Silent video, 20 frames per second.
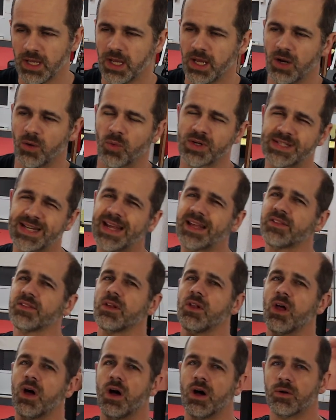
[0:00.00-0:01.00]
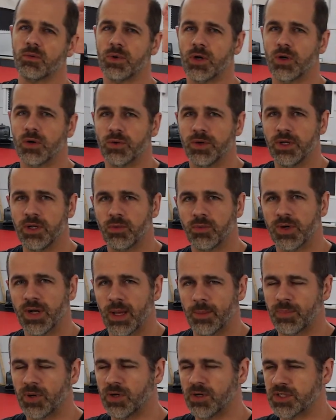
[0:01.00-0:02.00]
We're taking the long road. We're
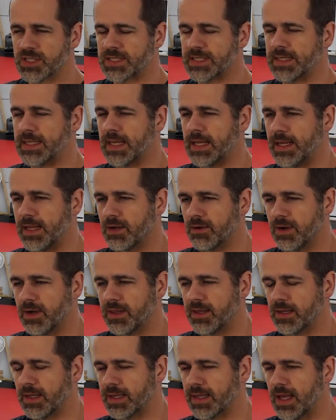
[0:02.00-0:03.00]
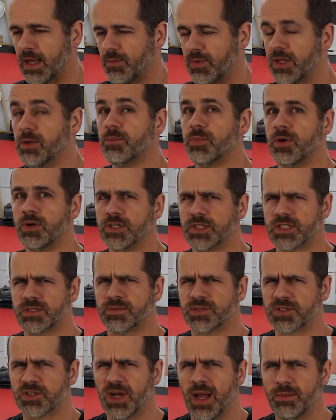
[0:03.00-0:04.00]
not purchasing any or anything like that. We could purchase
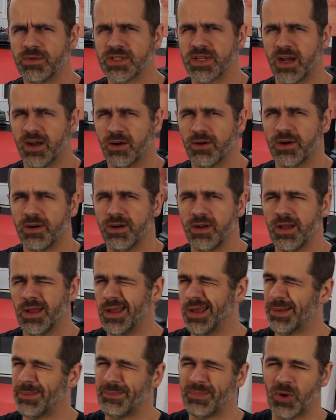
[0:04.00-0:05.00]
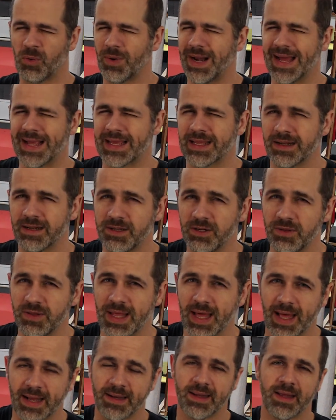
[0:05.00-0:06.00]
subscribers, I heard, but we're not going to do
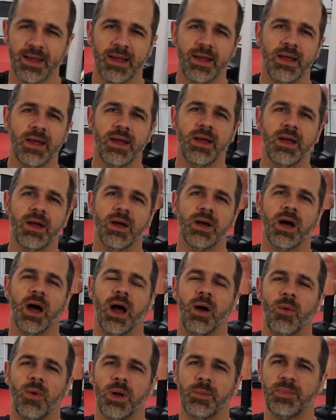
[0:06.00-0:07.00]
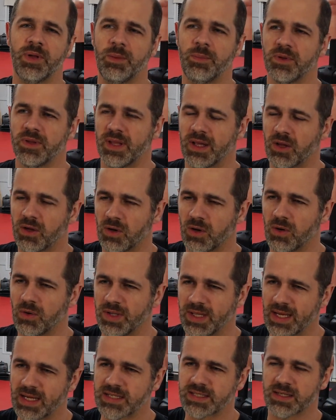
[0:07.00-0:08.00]
that. I want people that go,
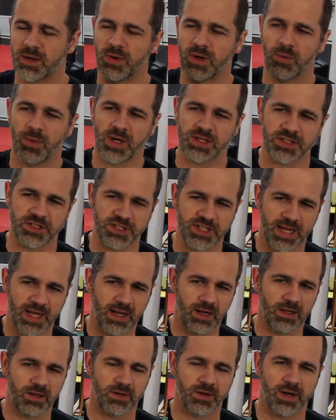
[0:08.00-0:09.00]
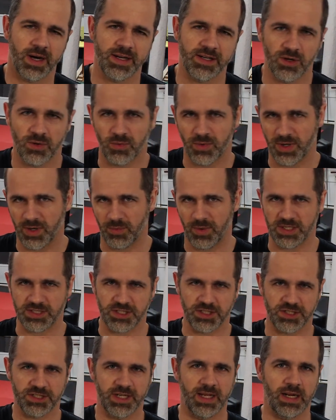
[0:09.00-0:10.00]
yes, I want to watch your channel, or I don't want to watch
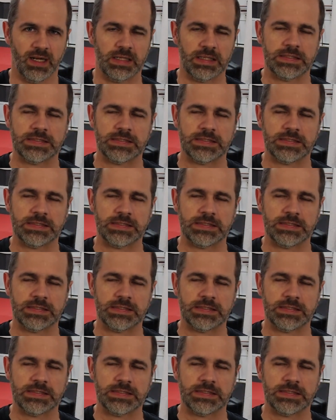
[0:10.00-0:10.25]
your channel.